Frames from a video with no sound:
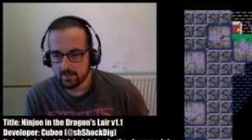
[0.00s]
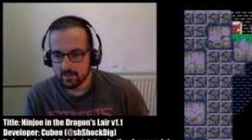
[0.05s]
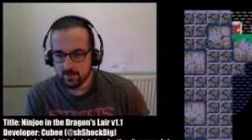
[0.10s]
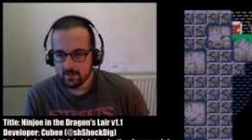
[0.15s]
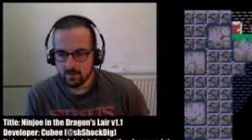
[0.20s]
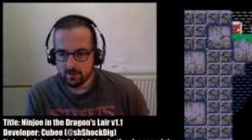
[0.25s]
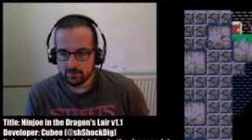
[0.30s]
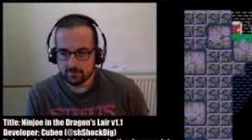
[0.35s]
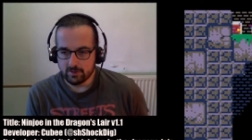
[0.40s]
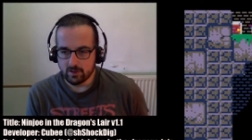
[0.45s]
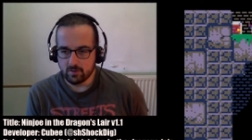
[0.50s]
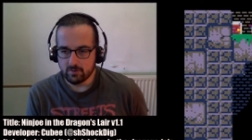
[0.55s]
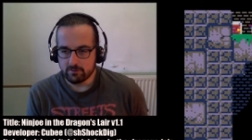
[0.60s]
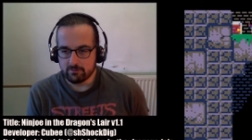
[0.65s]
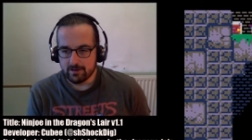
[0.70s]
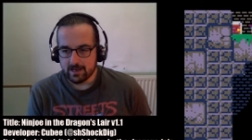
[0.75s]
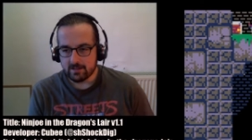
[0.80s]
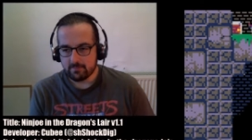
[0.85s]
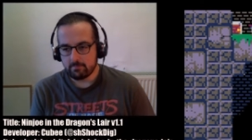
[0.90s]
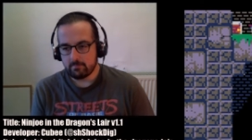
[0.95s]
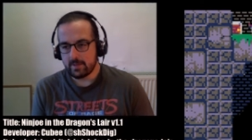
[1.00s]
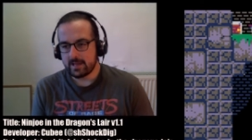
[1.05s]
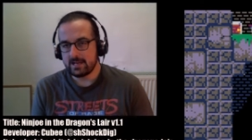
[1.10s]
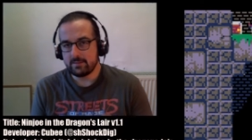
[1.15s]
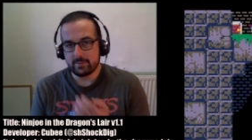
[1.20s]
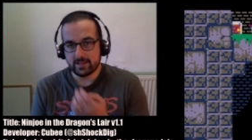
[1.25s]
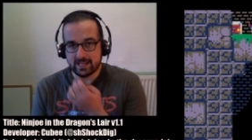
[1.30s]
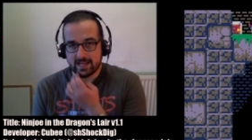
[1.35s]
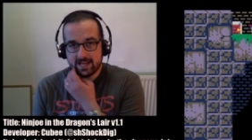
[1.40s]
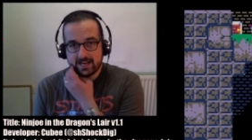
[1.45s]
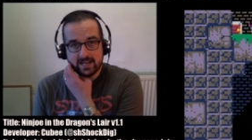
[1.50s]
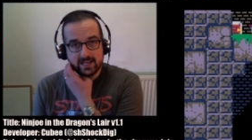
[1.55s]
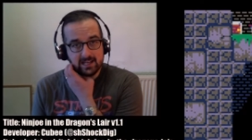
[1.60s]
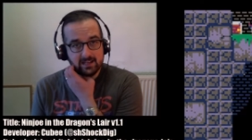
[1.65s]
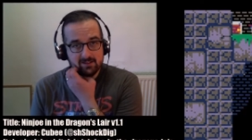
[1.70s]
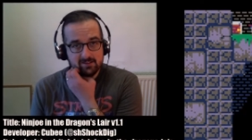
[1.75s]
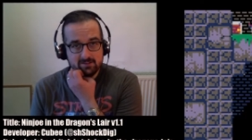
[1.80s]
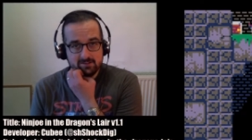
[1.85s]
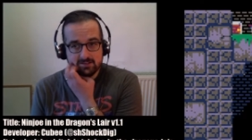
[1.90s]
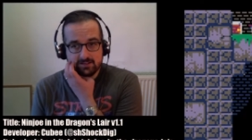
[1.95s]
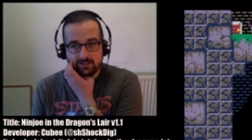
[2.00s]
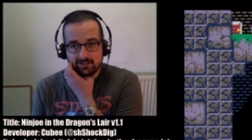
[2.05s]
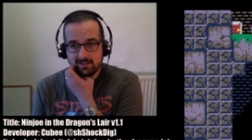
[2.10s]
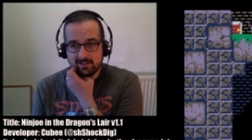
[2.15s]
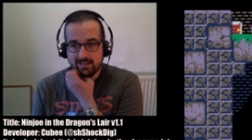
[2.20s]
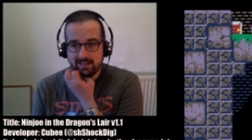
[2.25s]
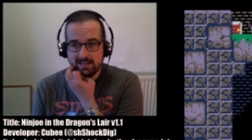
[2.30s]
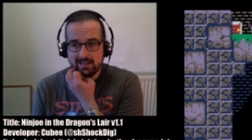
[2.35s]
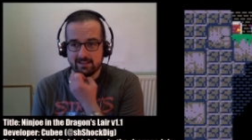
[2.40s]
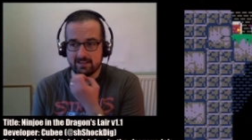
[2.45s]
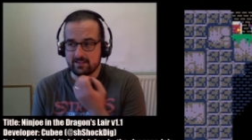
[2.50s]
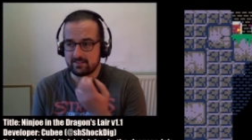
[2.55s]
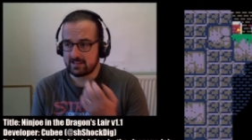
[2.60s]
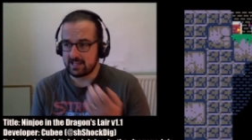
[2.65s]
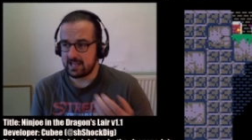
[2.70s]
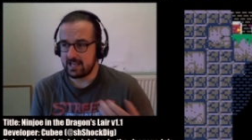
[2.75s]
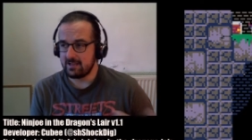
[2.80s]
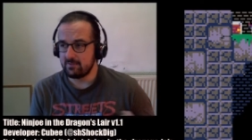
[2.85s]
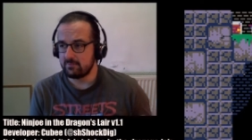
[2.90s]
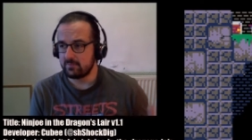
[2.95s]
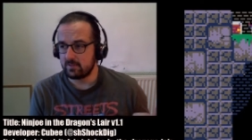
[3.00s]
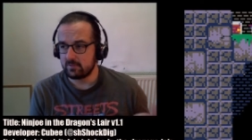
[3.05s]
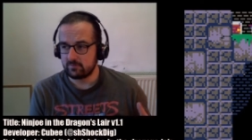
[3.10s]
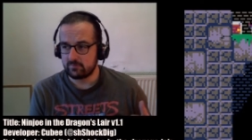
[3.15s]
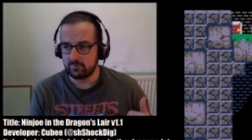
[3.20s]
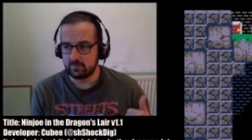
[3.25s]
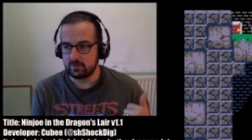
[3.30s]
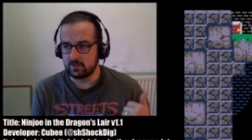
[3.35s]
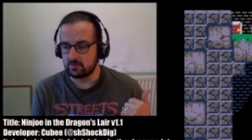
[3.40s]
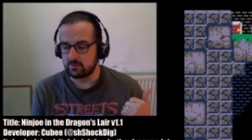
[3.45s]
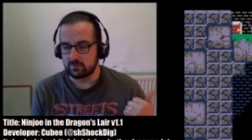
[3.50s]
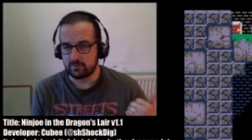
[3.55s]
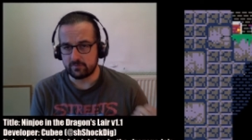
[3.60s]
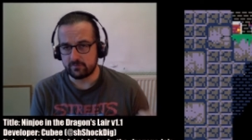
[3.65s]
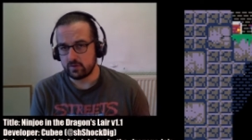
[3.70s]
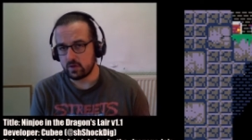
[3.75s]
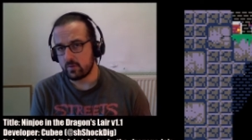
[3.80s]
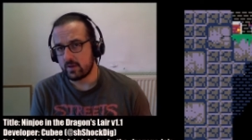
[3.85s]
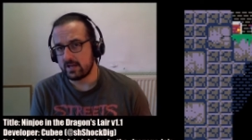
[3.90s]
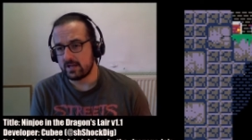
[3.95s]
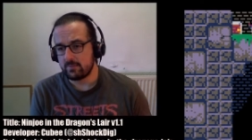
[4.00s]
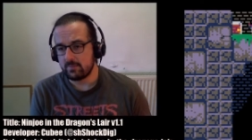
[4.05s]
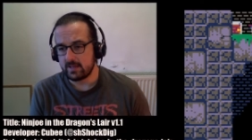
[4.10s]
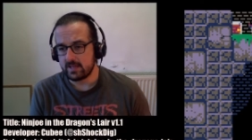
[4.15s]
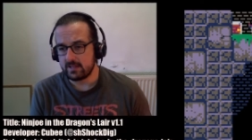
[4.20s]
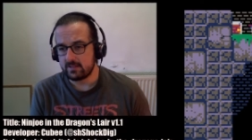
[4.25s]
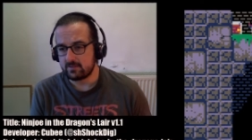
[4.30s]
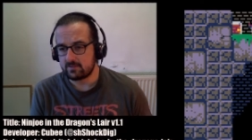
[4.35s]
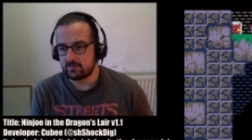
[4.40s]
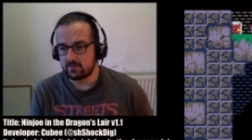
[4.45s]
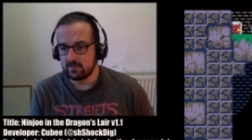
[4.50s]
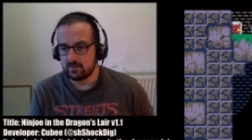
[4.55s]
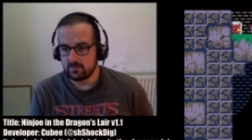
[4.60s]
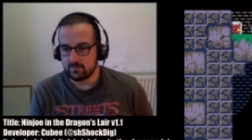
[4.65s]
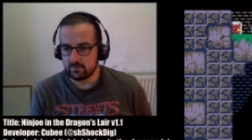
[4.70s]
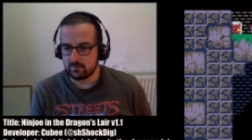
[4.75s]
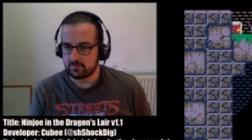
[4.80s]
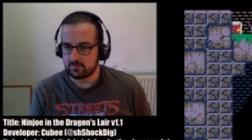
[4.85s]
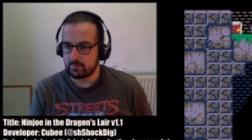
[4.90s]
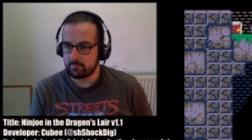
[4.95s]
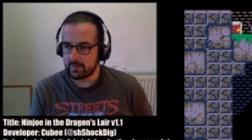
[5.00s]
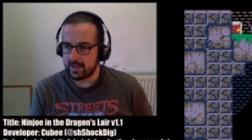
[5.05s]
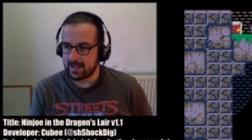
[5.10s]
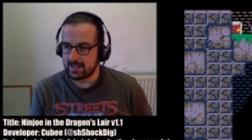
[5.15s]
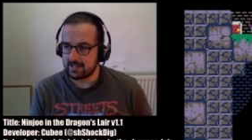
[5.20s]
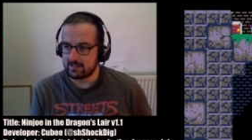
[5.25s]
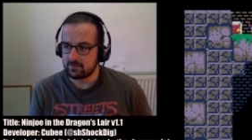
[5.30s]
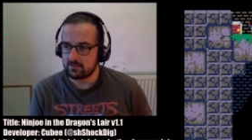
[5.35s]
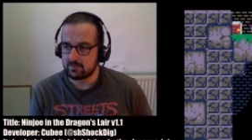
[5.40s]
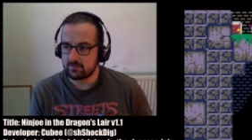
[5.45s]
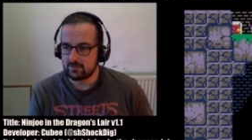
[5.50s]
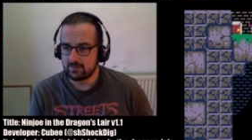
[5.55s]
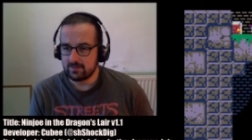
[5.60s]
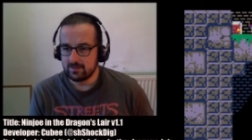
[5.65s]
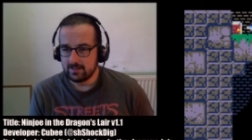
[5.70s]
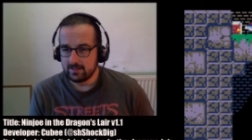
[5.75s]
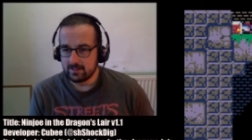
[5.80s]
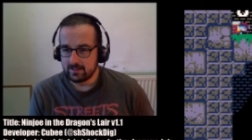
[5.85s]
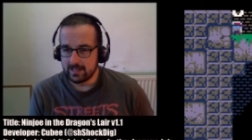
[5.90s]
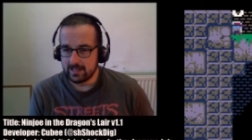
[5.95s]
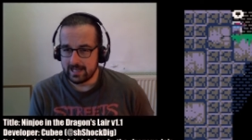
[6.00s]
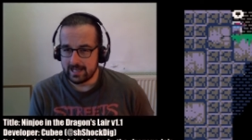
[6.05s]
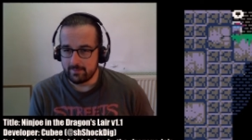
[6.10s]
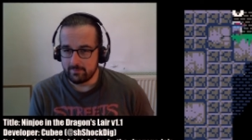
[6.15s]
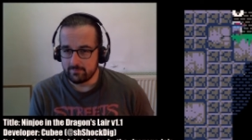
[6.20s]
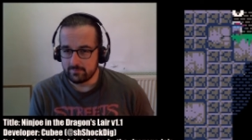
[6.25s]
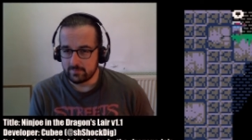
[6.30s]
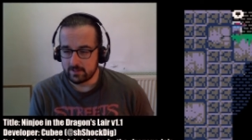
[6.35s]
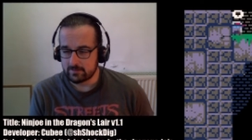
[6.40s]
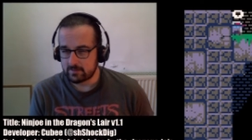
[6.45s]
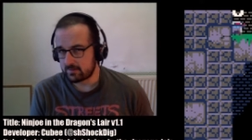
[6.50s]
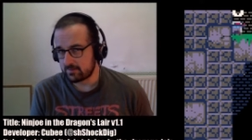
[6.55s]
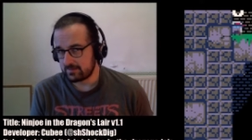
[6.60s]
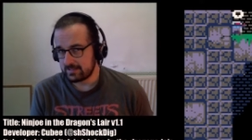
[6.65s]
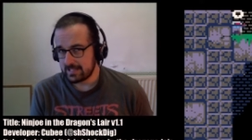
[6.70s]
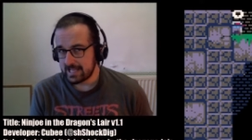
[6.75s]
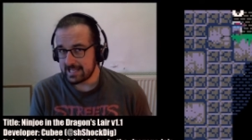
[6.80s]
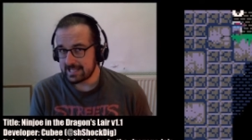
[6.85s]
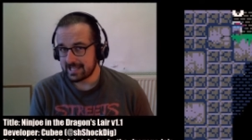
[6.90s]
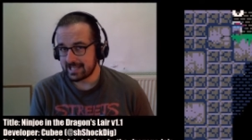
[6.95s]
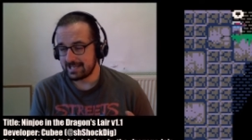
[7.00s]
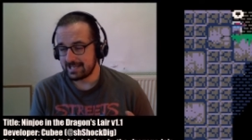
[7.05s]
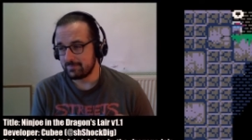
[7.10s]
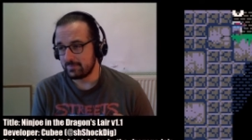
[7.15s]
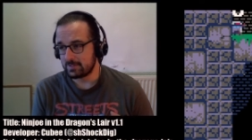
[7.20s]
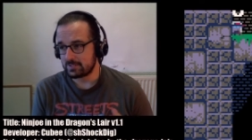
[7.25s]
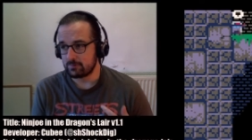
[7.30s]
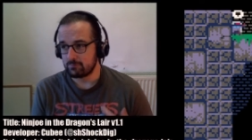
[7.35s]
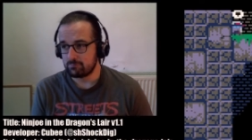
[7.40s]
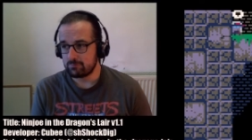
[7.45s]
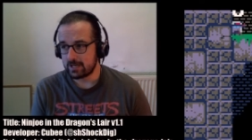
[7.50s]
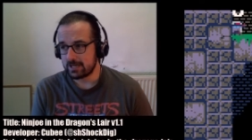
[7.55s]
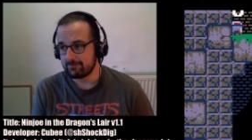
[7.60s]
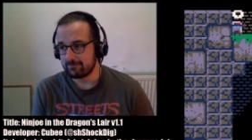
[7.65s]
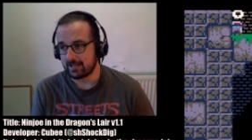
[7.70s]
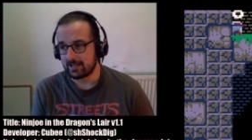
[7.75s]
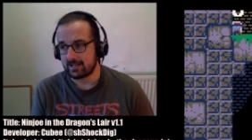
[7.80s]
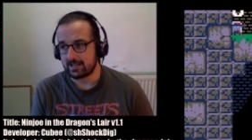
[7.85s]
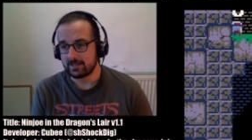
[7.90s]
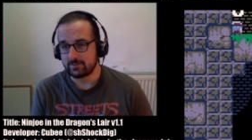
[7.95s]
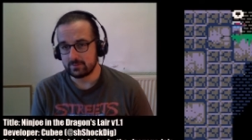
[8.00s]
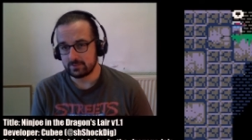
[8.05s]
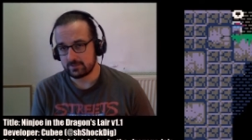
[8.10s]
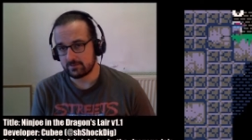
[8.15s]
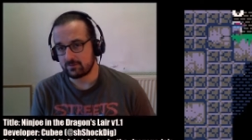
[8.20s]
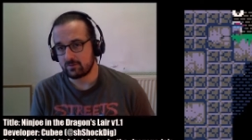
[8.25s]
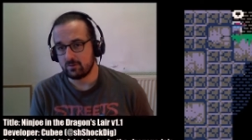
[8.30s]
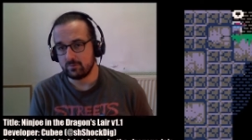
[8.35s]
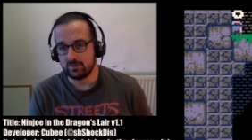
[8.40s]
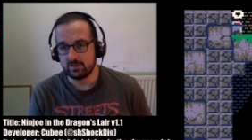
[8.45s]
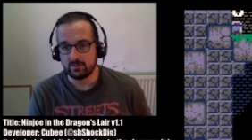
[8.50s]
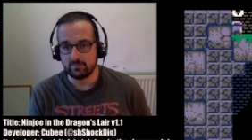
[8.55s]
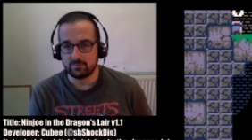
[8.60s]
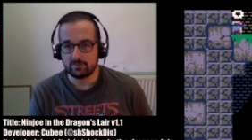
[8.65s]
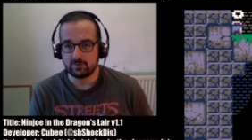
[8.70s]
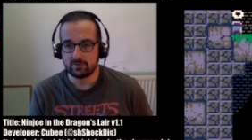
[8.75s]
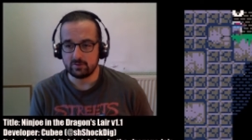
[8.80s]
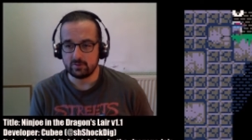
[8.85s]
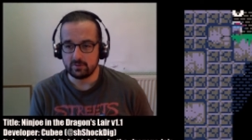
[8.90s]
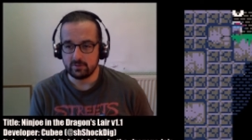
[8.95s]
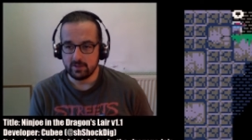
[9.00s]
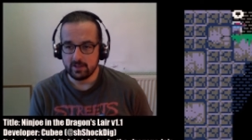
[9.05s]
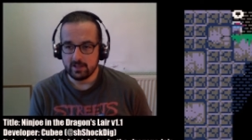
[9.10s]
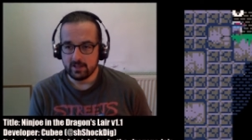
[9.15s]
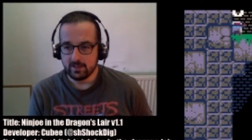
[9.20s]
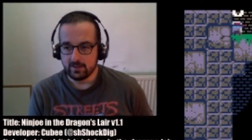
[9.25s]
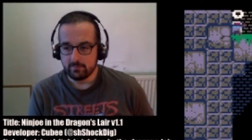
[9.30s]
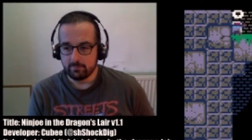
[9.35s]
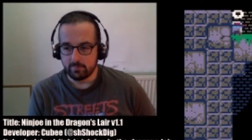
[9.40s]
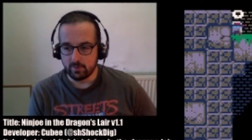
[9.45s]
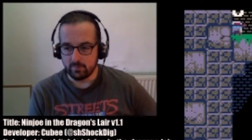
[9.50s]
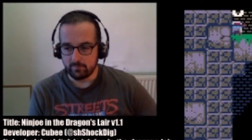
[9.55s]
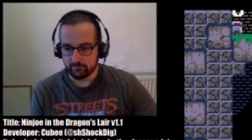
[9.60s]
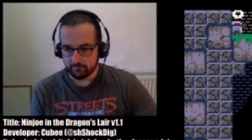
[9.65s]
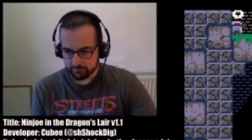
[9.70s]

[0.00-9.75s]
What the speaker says: So there aren't many mechanics in this game. There's a few enemies. There's the bats. There's a snake enemy which I really like, which is coming up soon. But